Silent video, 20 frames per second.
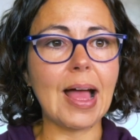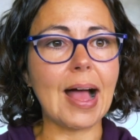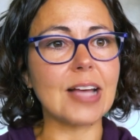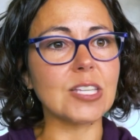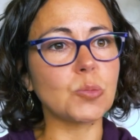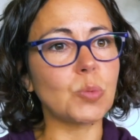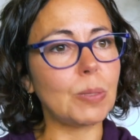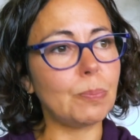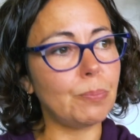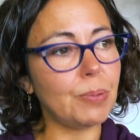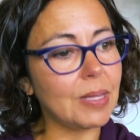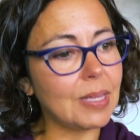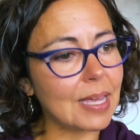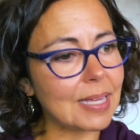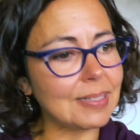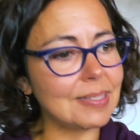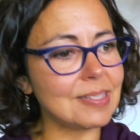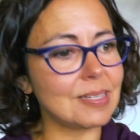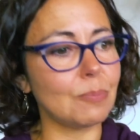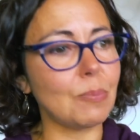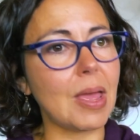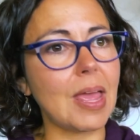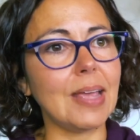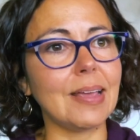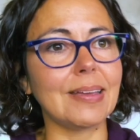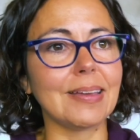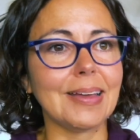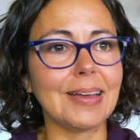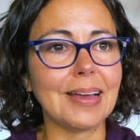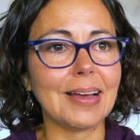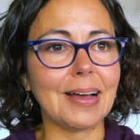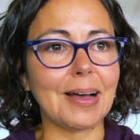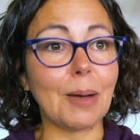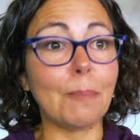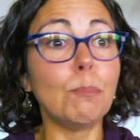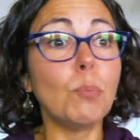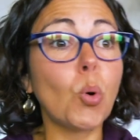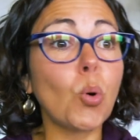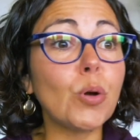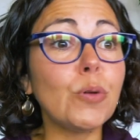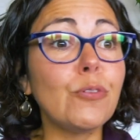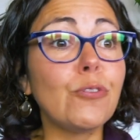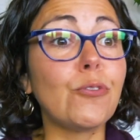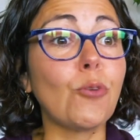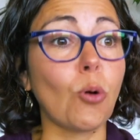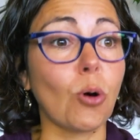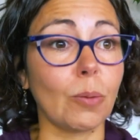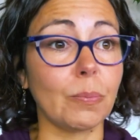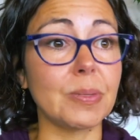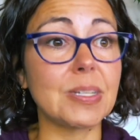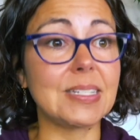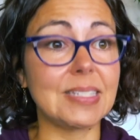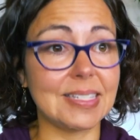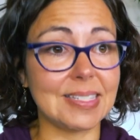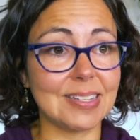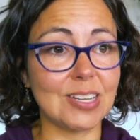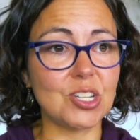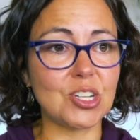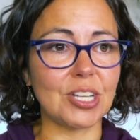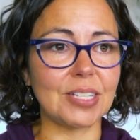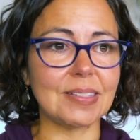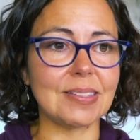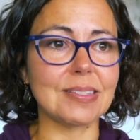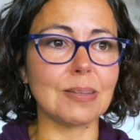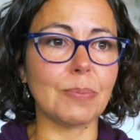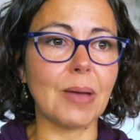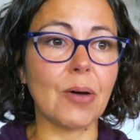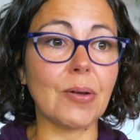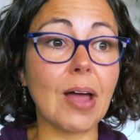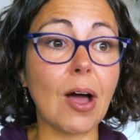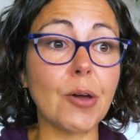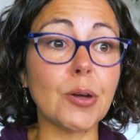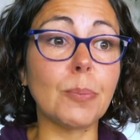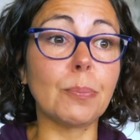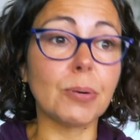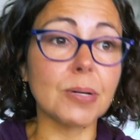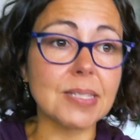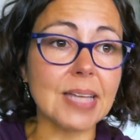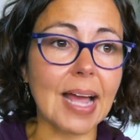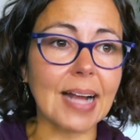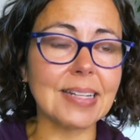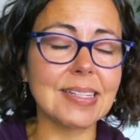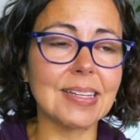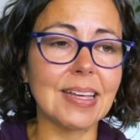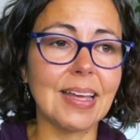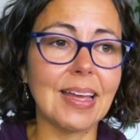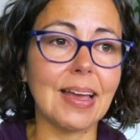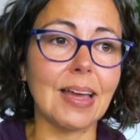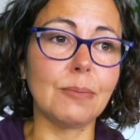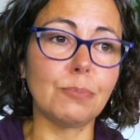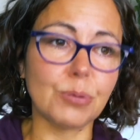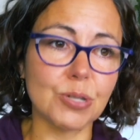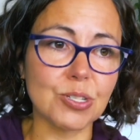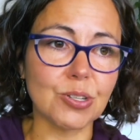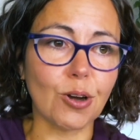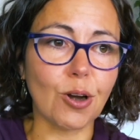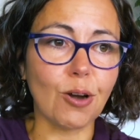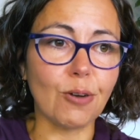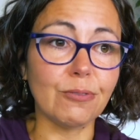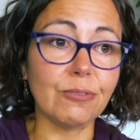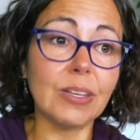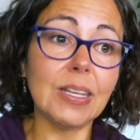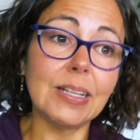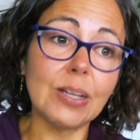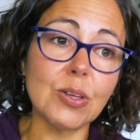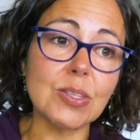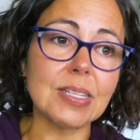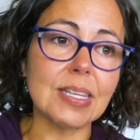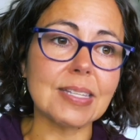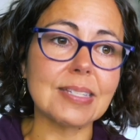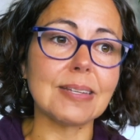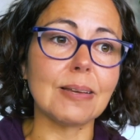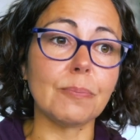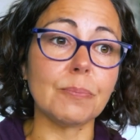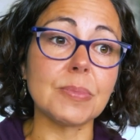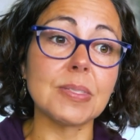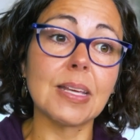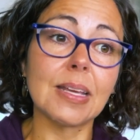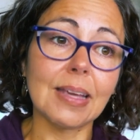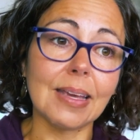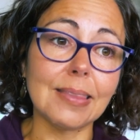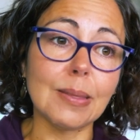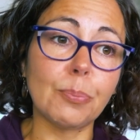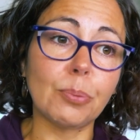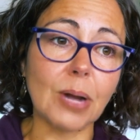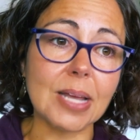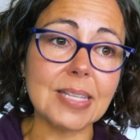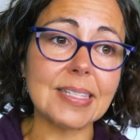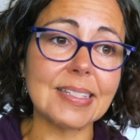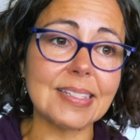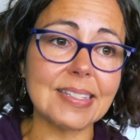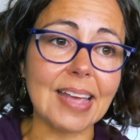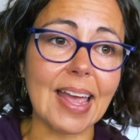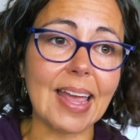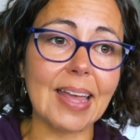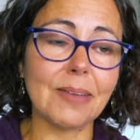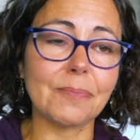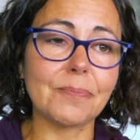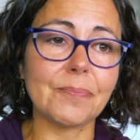as we begin to make uh, more informed decisions about how to protect and preserve ecosystems in the present day.